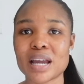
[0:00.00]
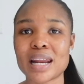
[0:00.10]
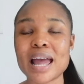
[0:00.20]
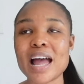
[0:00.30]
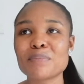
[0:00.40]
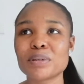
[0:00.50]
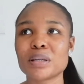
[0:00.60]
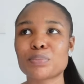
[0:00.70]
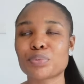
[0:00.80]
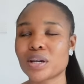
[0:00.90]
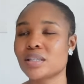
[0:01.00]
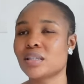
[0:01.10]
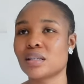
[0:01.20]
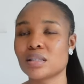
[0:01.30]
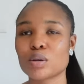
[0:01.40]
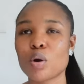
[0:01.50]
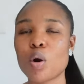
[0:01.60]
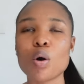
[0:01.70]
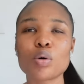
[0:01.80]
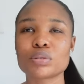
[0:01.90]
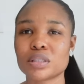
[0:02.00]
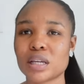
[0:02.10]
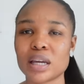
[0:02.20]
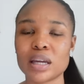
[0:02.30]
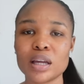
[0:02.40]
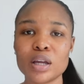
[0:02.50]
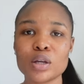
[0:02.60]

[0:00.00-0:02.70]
And I have been embracing it all day,